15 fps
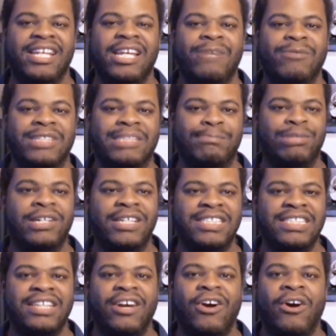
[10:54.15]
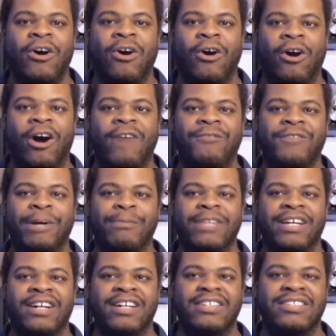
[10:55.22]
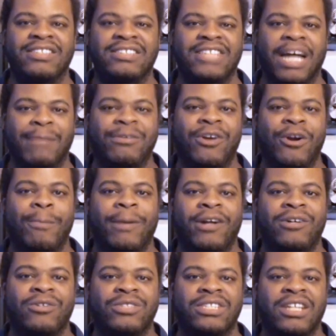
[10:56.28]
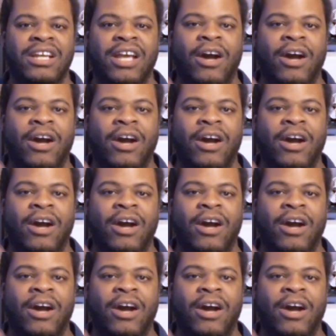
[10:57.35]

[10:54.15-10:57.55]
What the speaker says: He was pushed off from the top turnbuckles